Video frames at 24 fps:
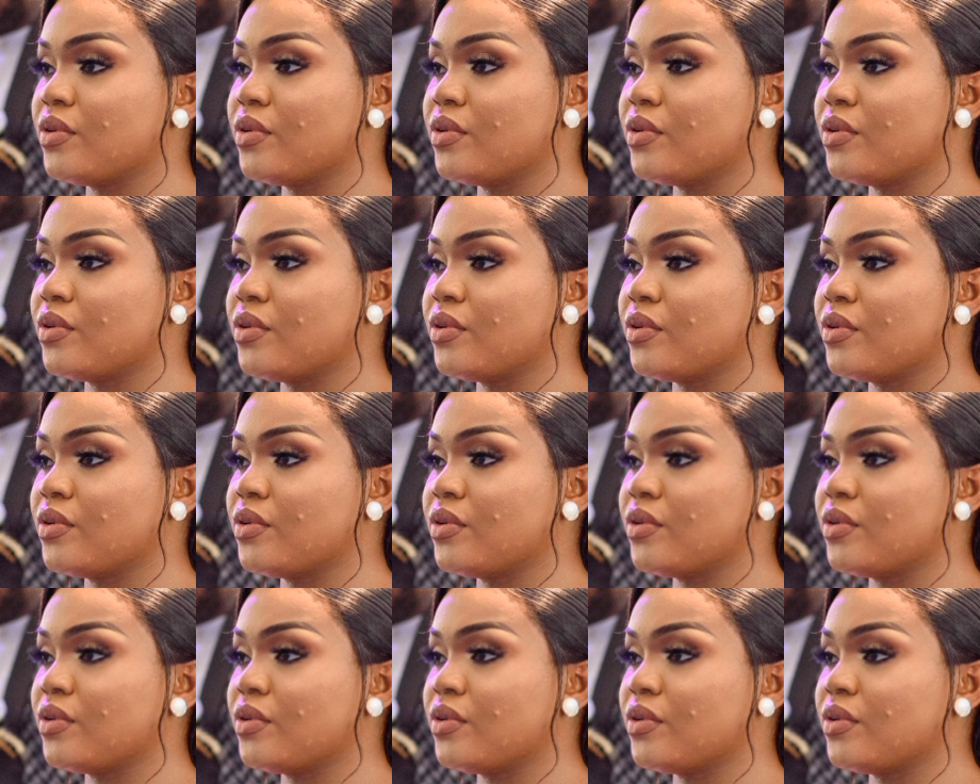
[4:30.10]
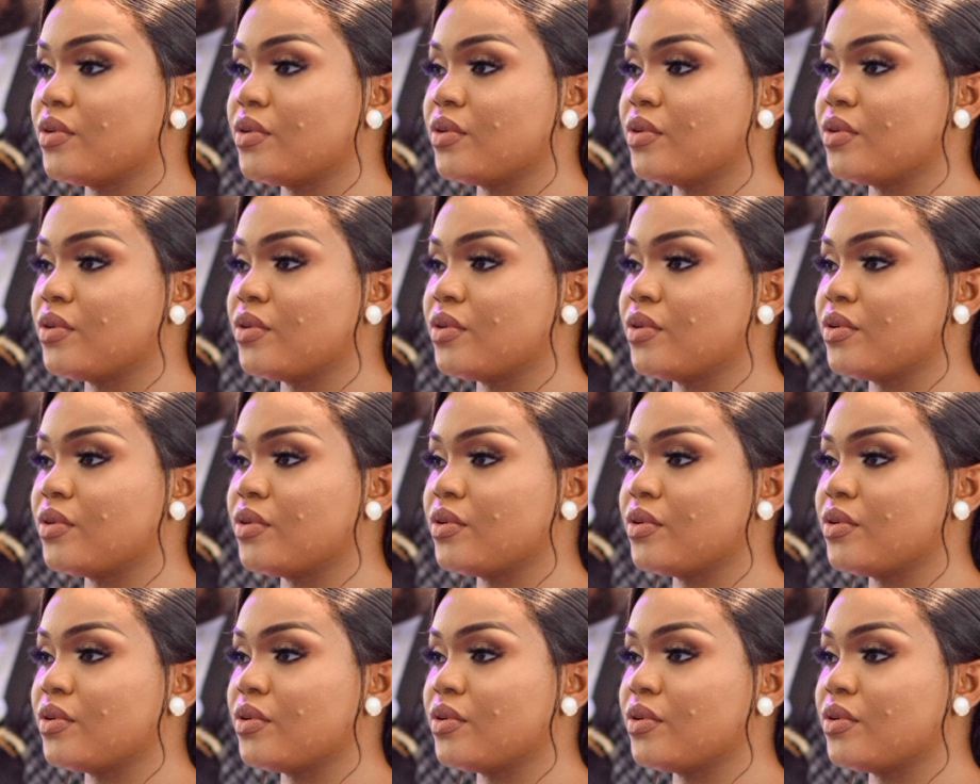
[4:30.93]

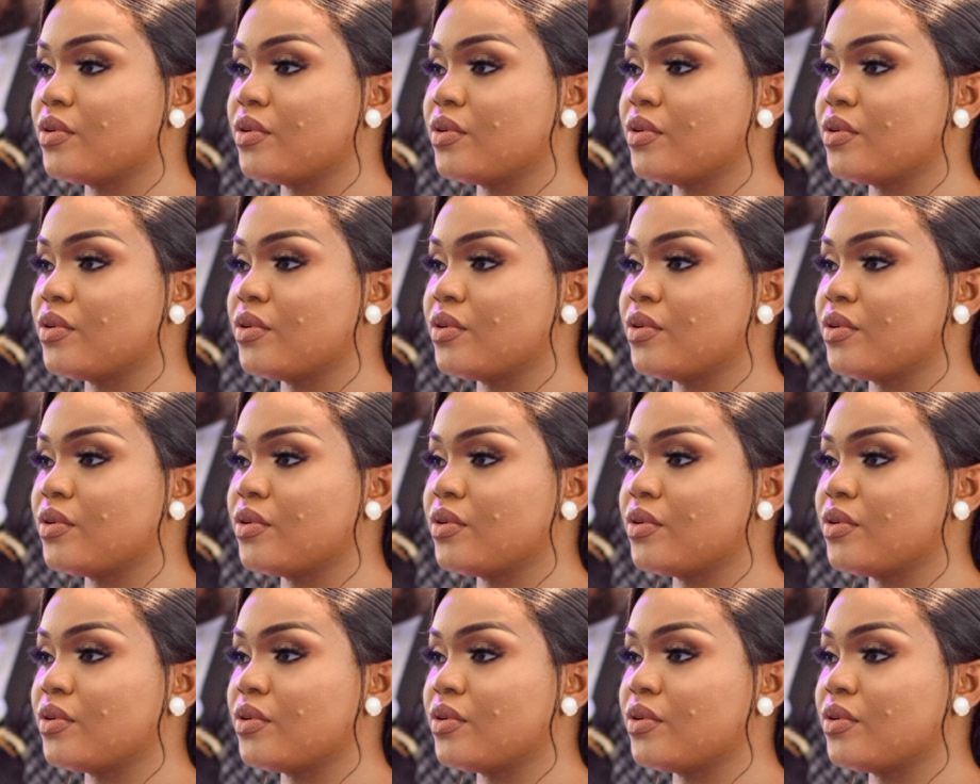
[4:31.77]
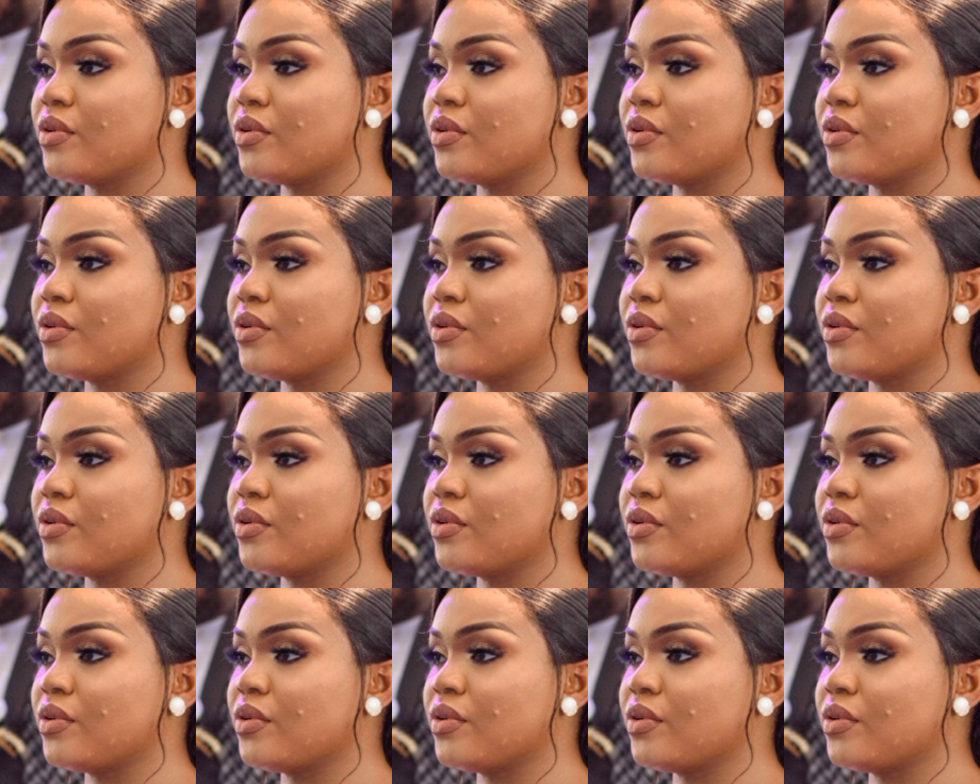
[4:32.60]

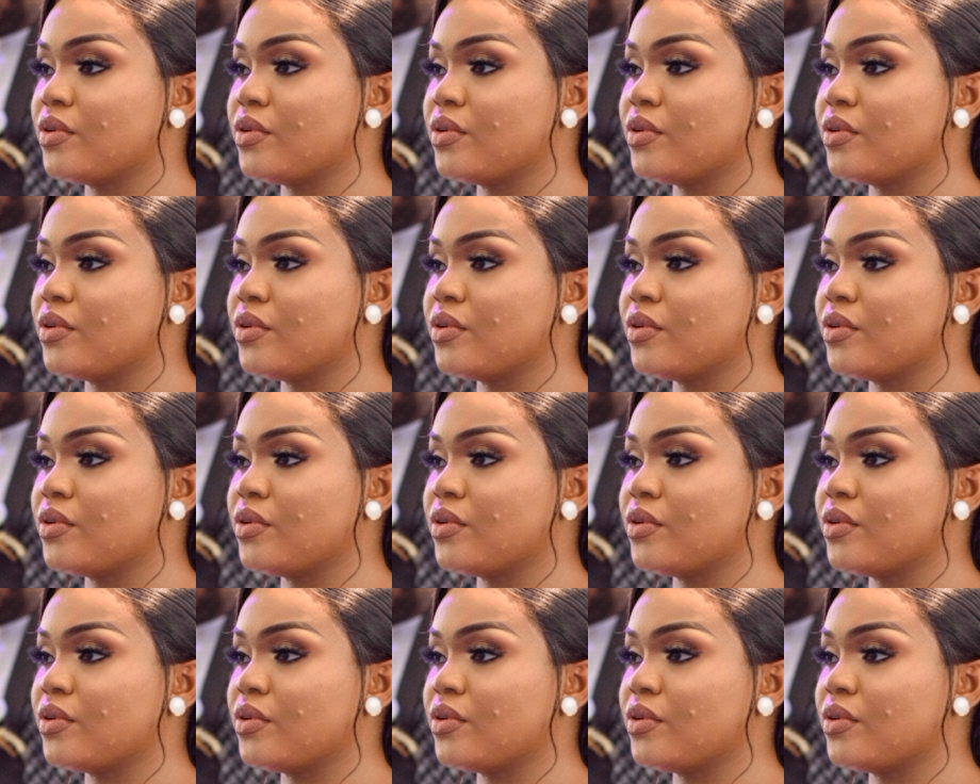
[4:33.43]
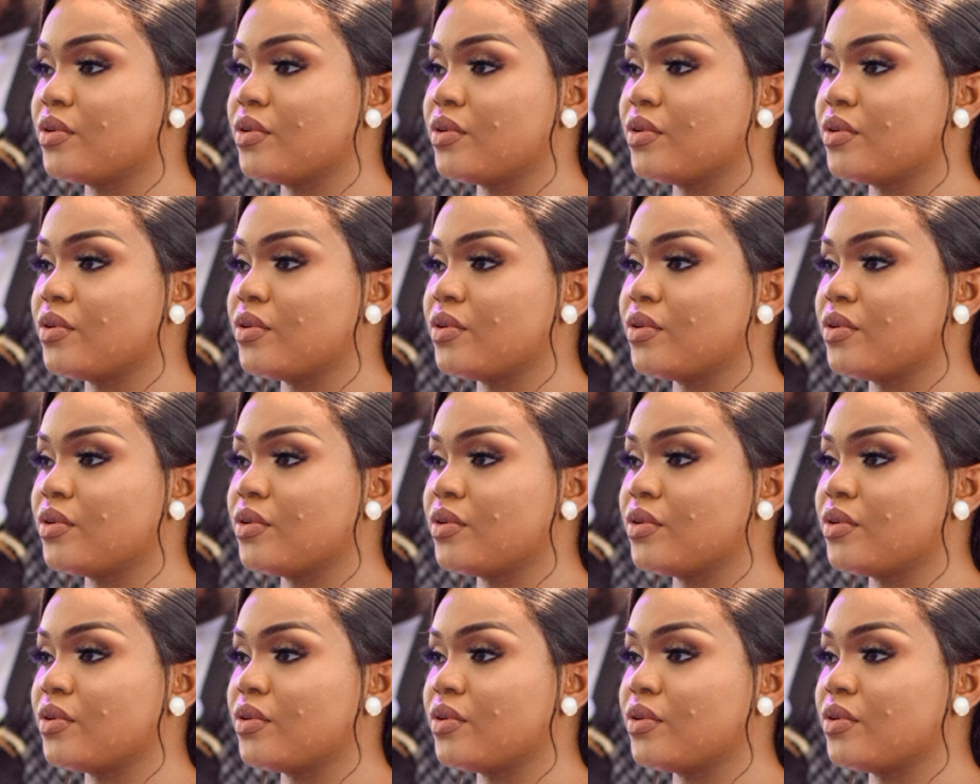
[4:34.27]

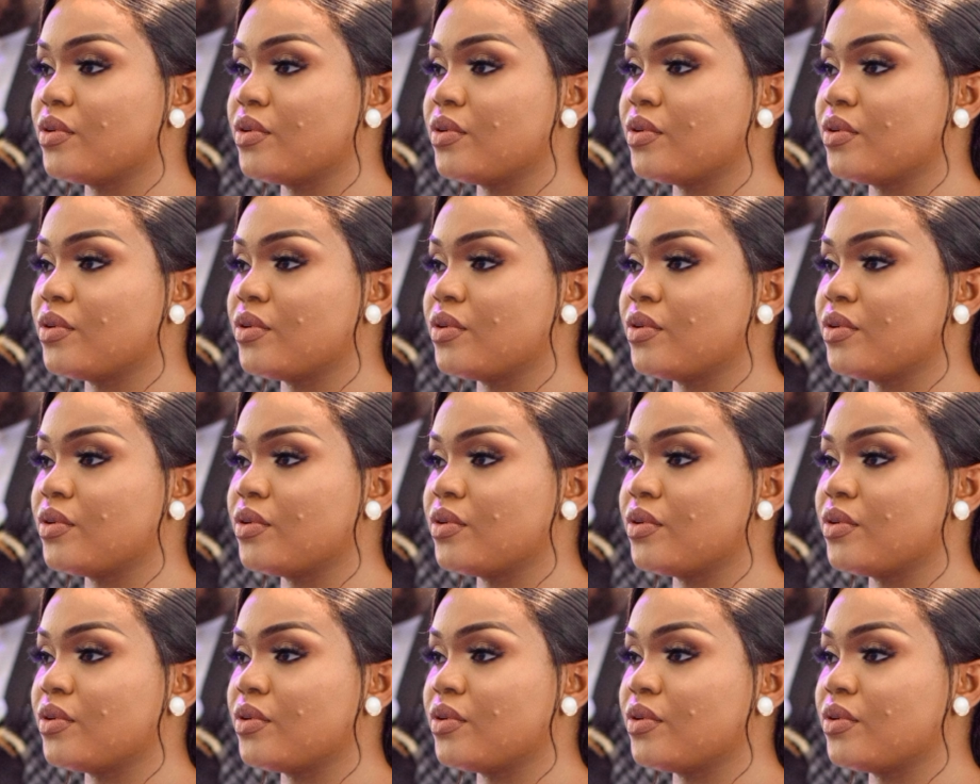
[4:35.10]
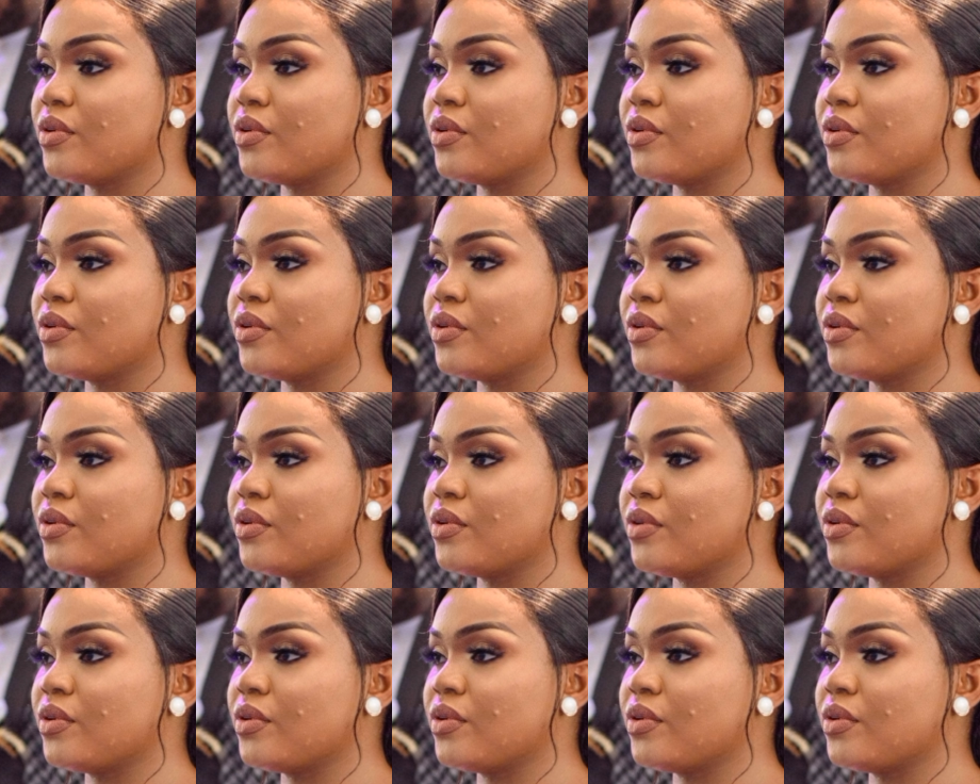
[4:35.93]

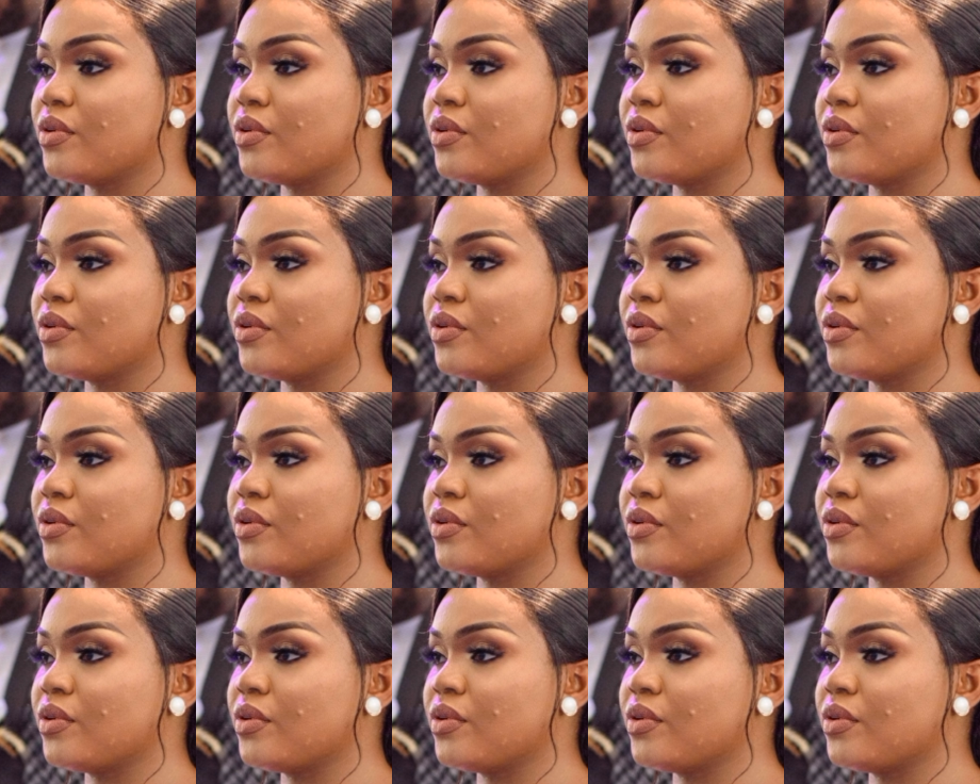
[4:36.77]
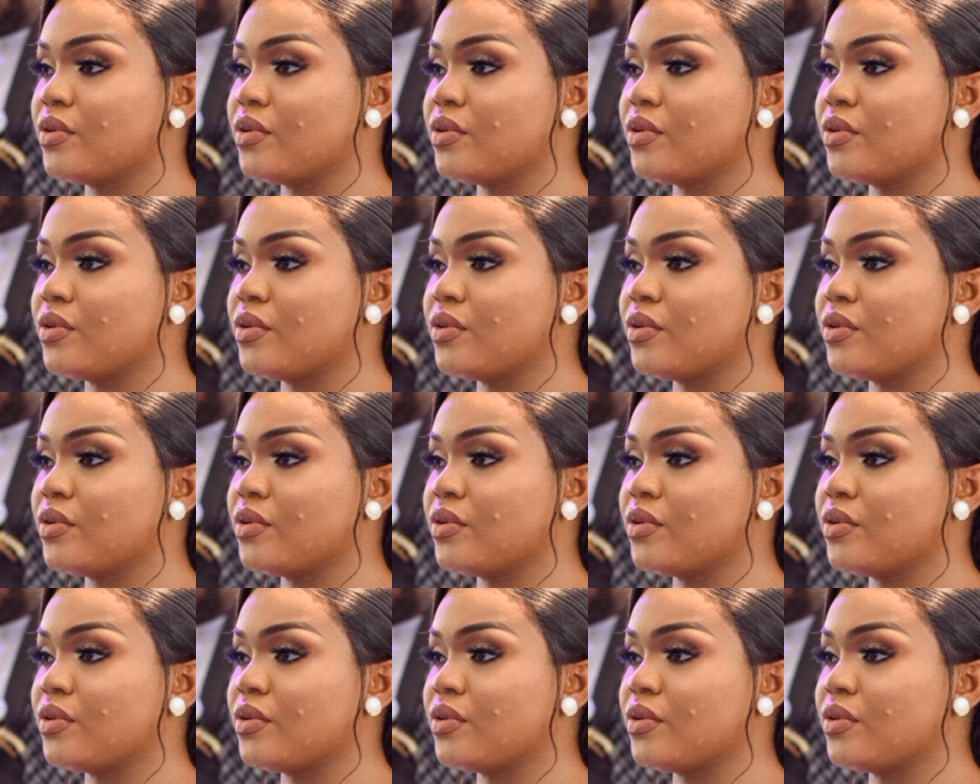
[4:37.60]
[no speech]